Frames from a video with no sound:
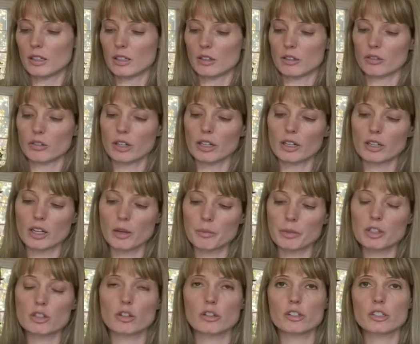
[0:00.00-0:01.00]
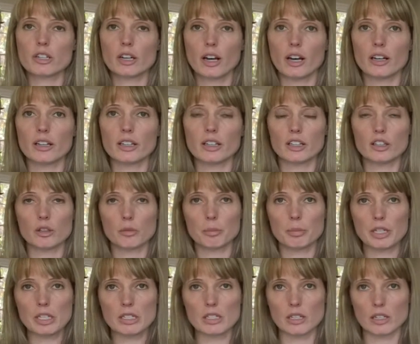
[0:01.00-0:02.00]
Right? Companies are not in the
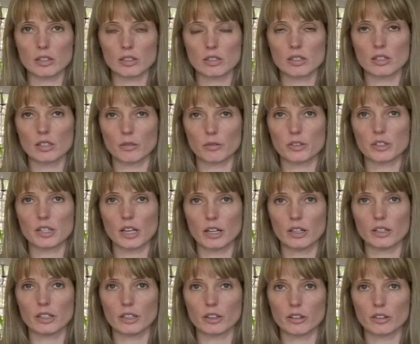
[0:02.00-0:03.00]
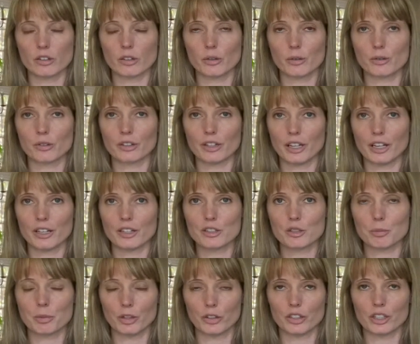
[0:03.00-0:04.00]
business of selling their own lands,
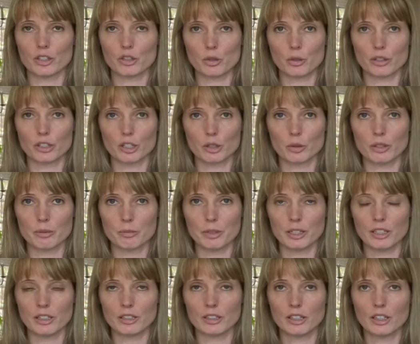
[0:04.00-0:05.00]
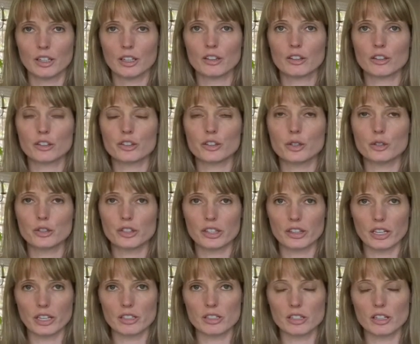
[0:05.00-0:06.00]
buildings, or equipment. They're using
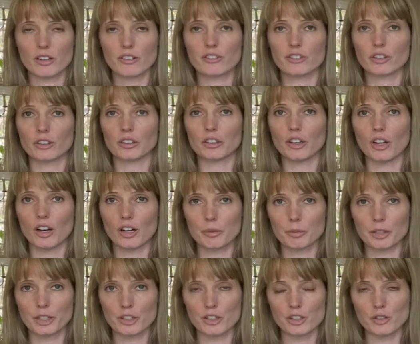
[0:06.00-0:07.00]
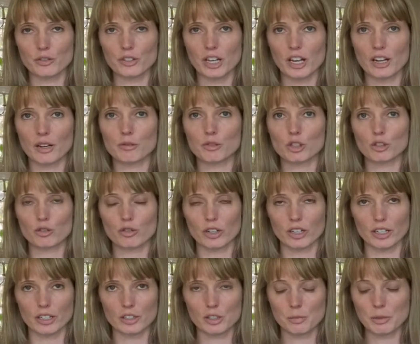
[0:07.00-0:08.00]
that stuff for long periods of time to run
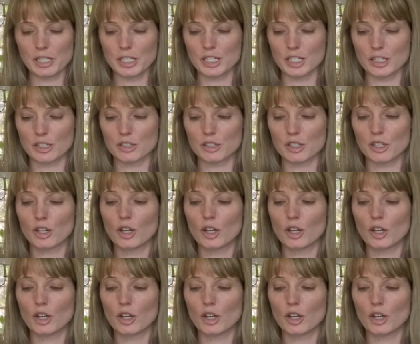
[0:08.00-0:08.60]
its business.